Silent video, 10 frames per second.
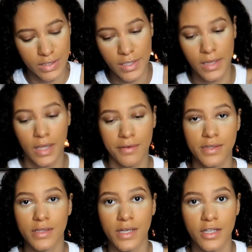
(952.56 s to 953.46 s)
She
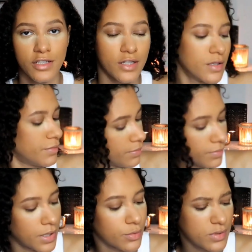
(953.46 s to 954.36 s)
loves attention,
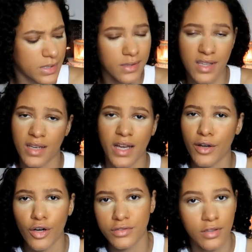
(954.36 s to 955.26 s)
but who doesn't? I
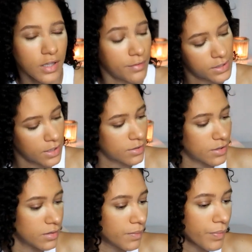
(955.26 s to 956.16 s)
also love
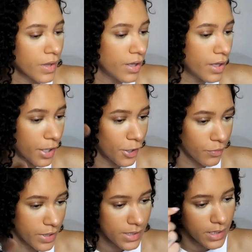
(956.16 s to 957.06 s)
attention.
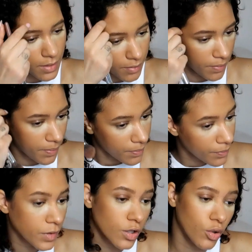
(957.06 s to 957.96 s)
Anyways,
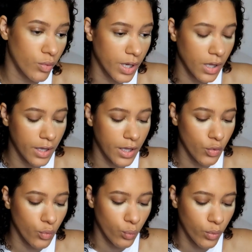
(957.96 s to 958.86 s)
going
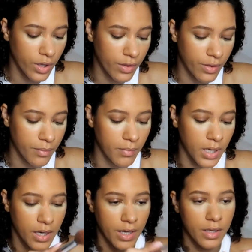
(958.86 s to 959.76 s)
in with
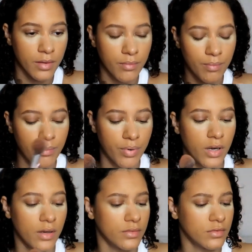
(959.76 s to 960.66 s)
my
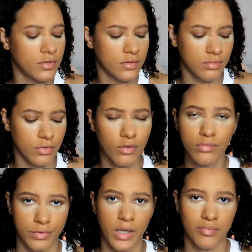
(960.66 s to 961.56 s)
bronze, no,
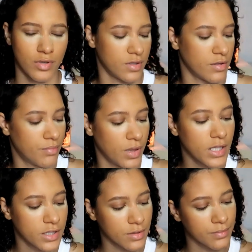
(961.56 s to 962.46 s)
not bronzer,
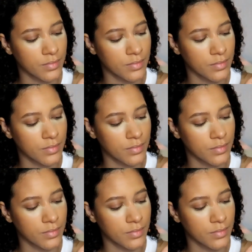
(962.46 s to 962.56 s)
blush.